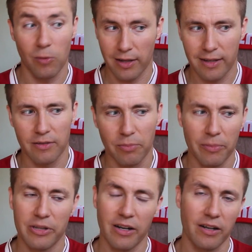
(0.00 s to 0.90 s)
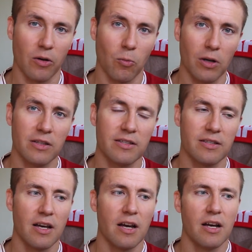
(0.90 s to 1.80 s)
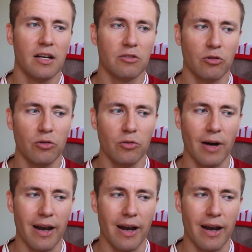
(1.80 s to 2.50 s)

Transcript: what Bobby Duncan wants to do.